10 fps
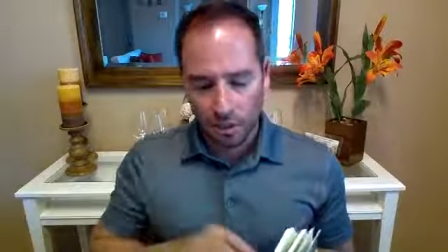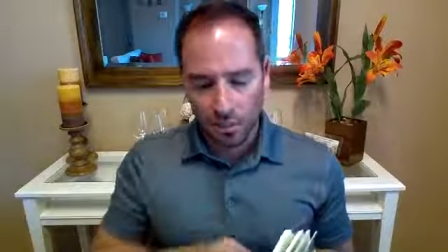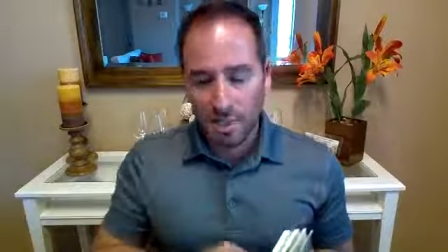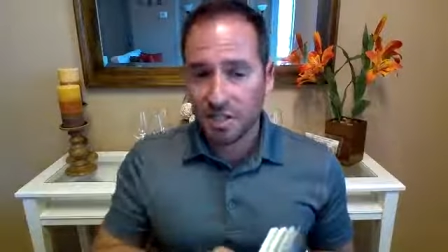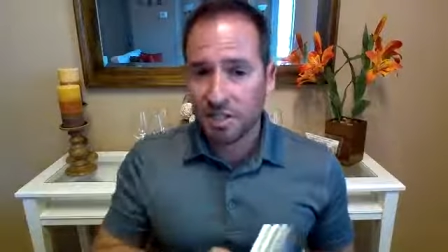
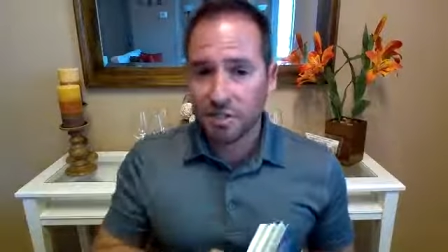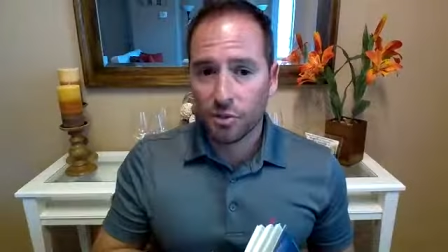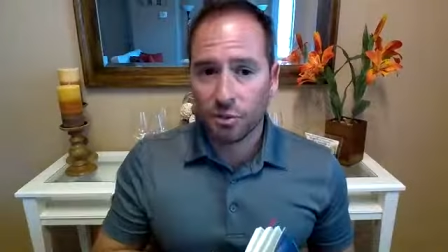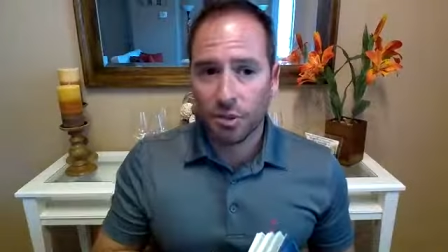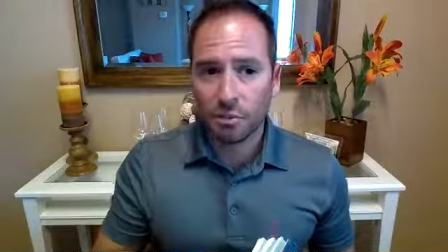And basically, he's
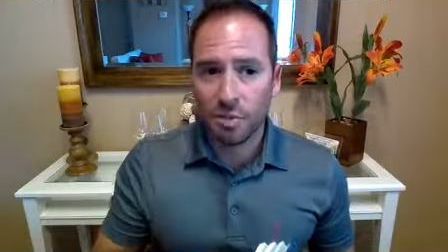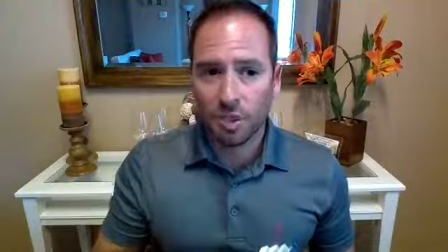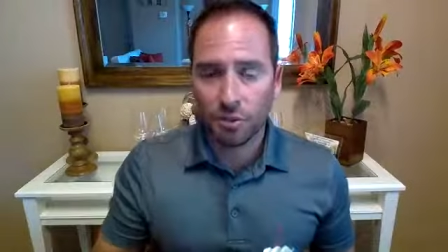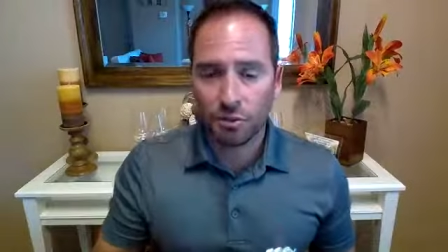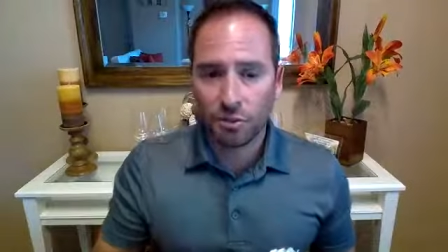going
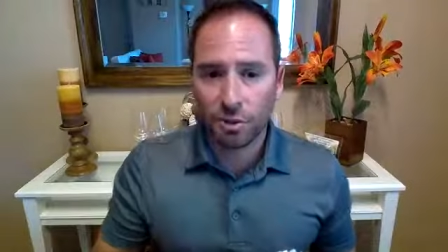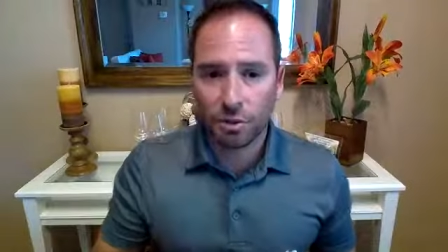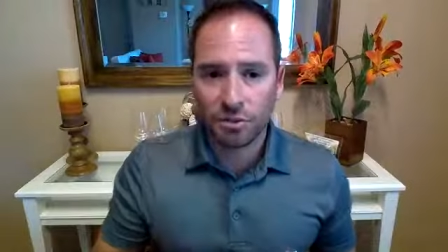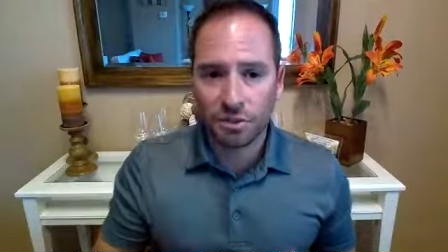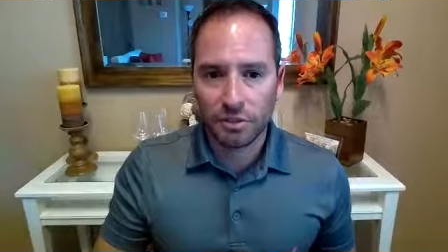about
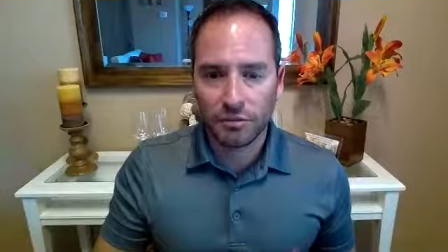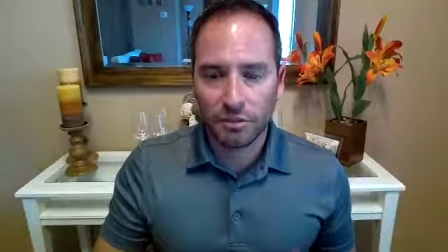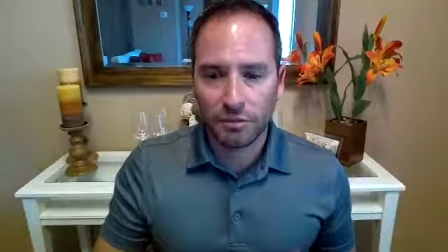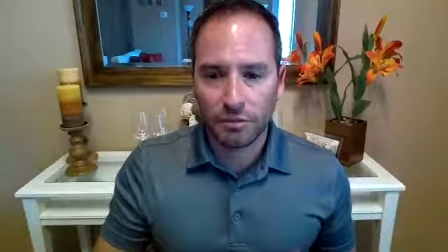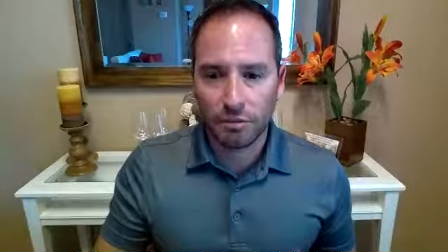all the
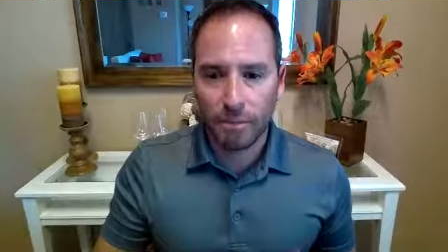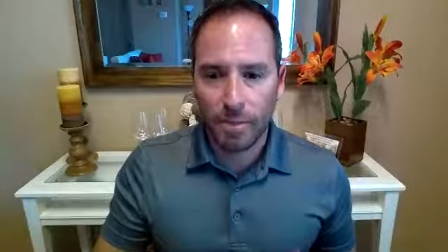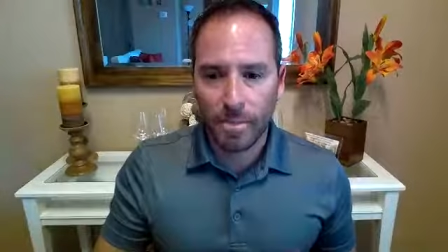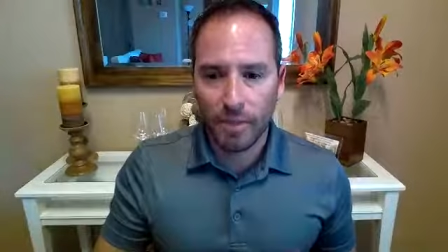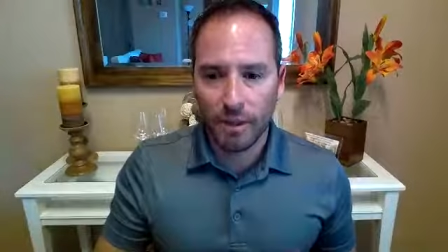different
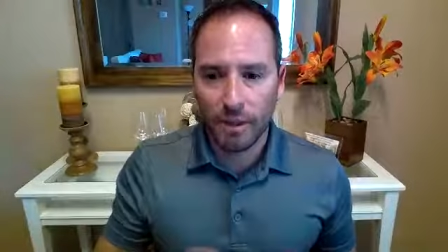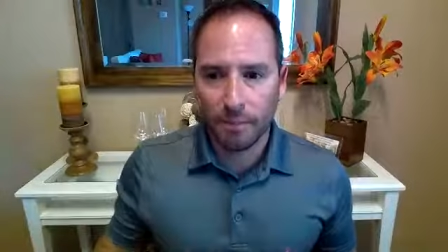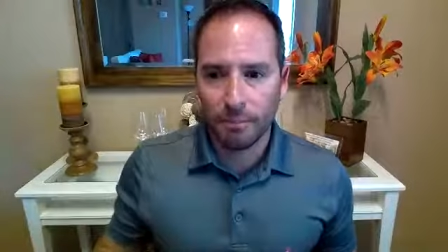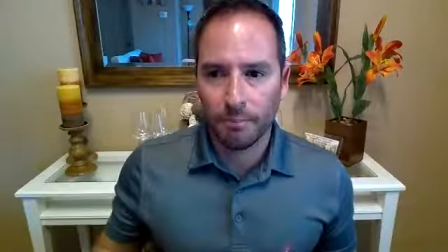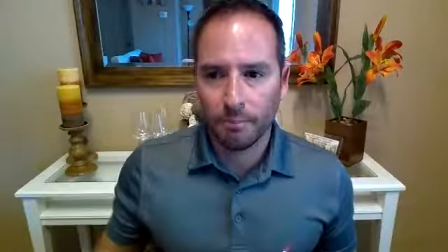um,